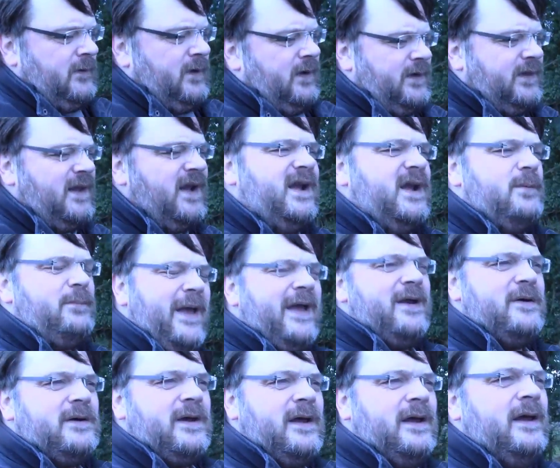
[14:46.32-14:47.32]
think
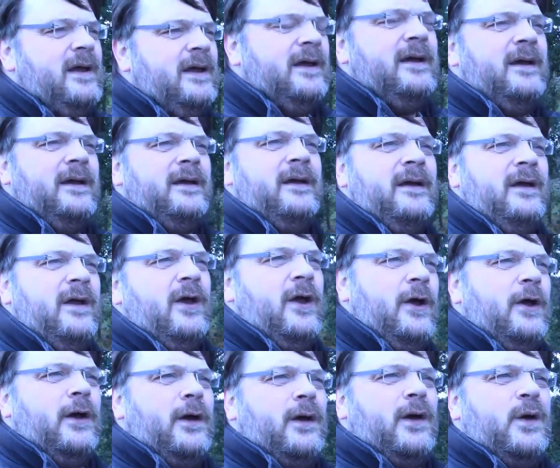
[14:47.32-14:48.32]
about
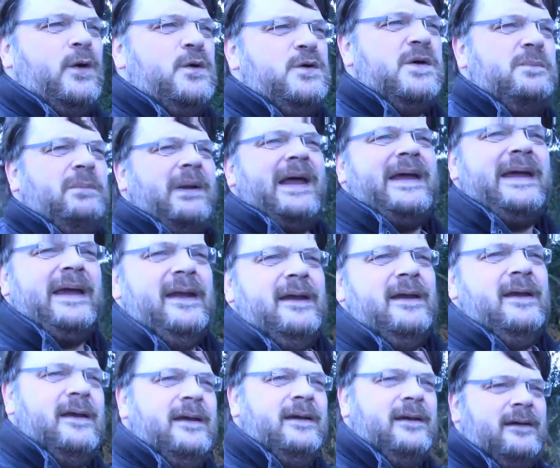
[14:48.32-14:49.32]
who you're playing,
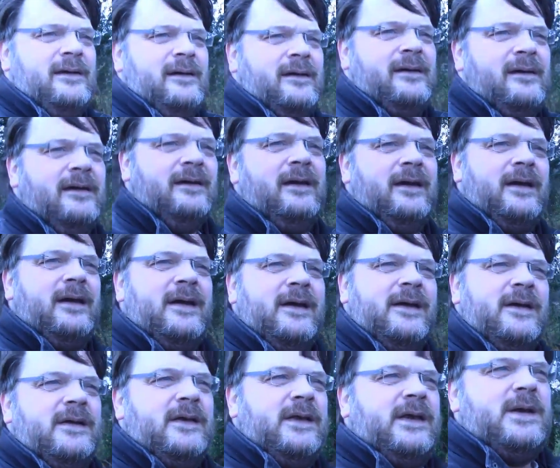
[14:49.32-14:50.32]

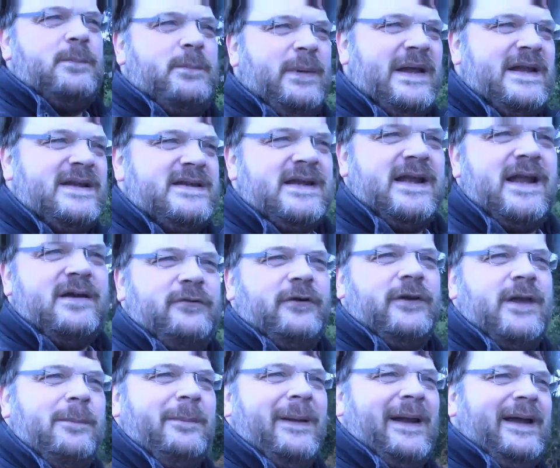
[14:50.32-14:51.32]
the ability level
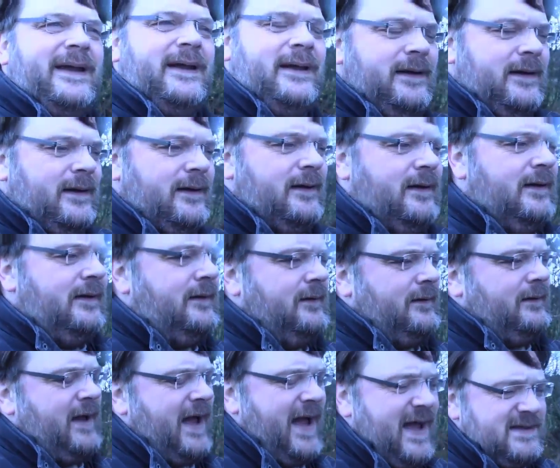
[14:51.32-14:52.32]
they're playing
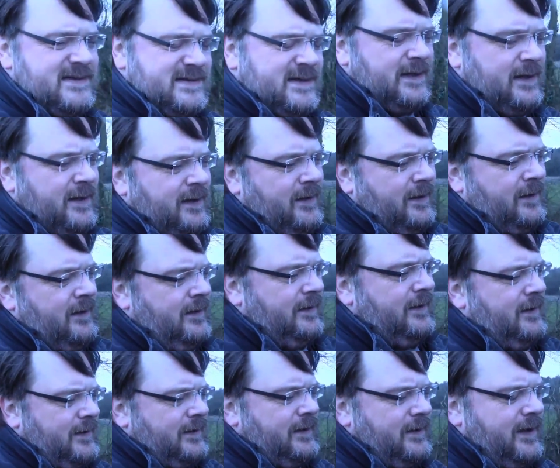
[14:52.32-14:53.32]
at,
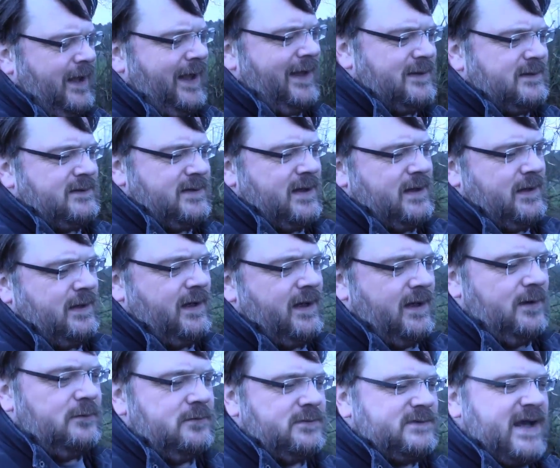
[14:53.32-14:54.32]
and, you
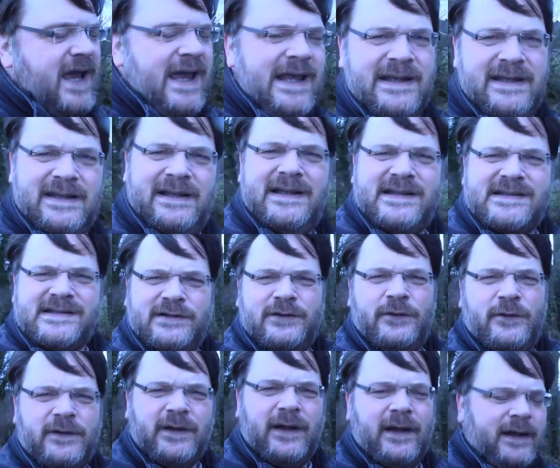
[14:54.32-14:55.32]
know, tailor your list
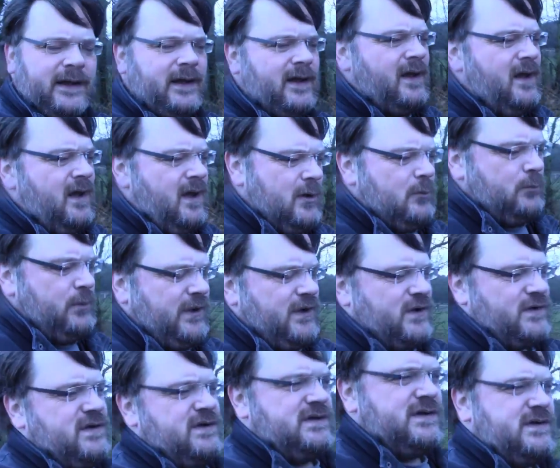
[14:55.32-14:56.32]
accordingly.
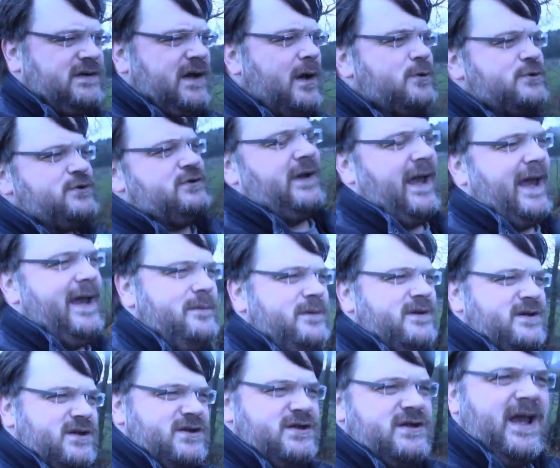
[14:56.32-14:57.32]
Because it's a social game,
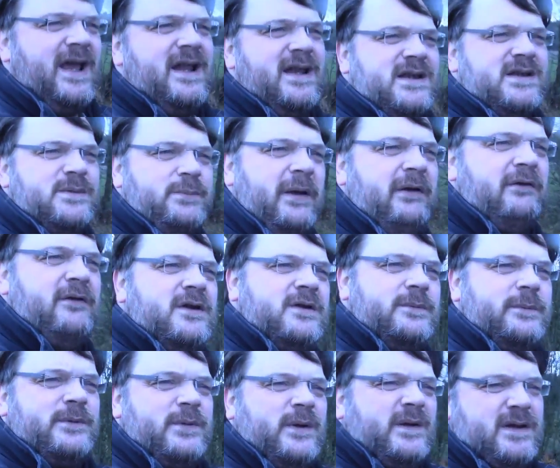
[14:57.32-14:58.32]
it's a shared experience
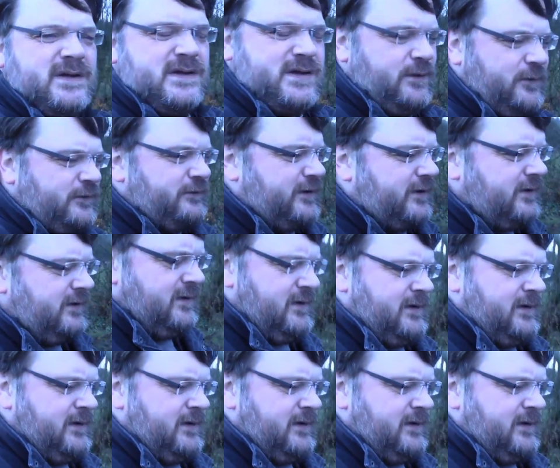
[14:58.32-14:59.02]
between the two of you.